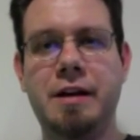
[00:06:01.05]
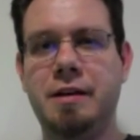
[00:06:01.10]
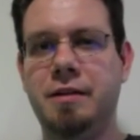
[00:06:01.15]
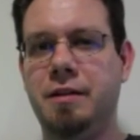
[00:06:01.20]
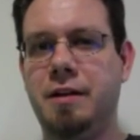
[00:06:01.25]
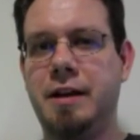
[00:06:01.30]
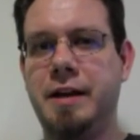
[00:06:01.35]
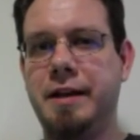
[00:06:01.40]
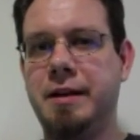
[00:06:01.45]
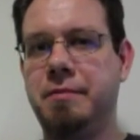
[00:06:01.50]

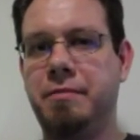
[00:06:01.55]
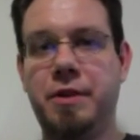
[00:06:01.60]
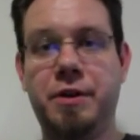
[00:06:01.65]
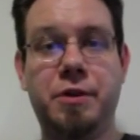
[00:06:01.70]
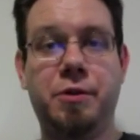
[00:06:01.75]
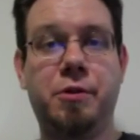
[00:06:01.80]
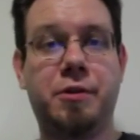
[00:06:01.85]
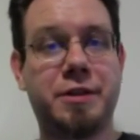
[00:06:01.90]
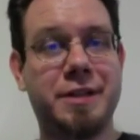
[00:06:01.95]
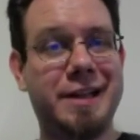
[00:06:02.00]
like the New
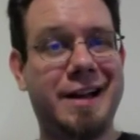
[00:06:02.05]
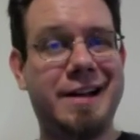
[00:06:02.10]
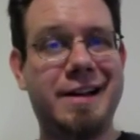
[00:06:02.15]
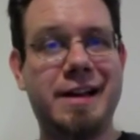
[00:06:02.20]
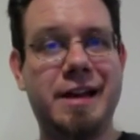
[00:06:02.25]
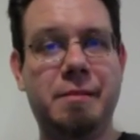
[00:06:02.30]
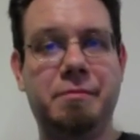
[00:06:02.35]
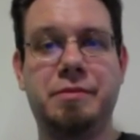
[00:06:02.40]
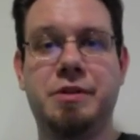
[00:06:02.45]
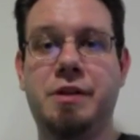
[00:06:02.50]
York
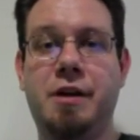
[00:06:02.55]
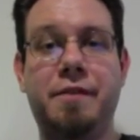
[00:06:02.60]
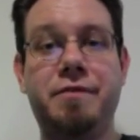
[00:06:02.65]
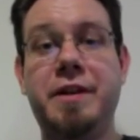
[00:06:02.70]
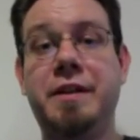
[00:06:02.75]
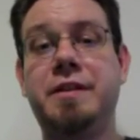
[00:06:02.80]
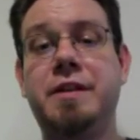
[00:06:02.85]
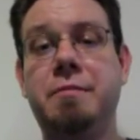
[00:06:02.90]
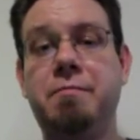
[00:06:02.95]
Times, Huffington